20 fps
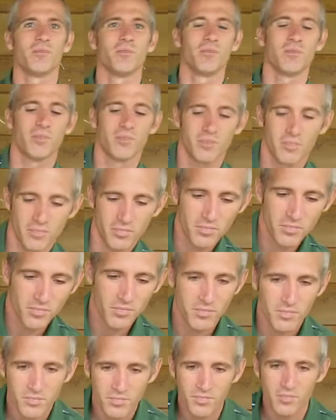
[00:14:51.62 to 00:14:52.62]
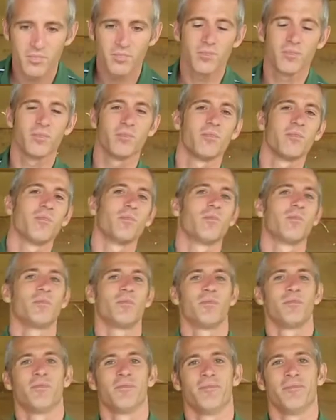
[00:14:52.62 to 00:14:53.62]

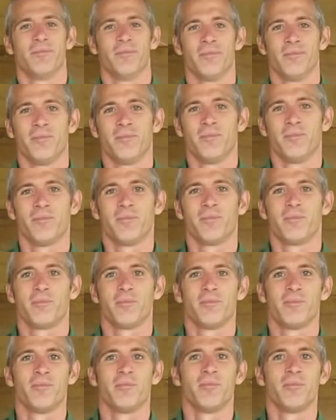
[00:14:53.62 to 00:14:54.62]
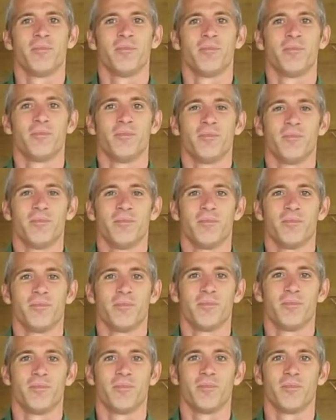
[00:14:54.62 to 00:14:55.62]

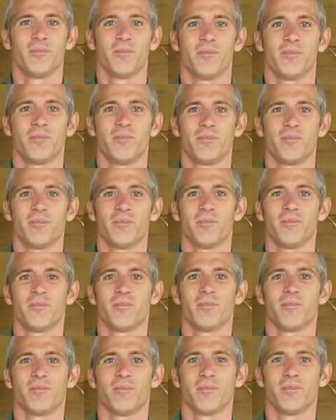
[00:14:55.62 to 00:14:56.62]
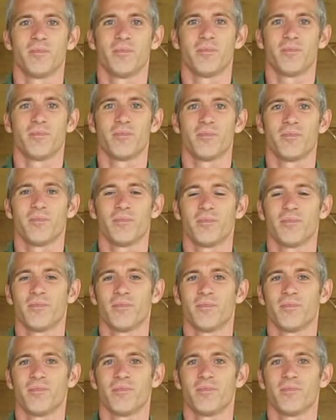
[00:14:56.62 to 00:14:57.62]

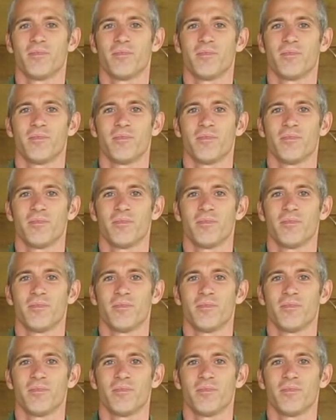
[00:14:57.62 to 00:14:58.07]
[no speech]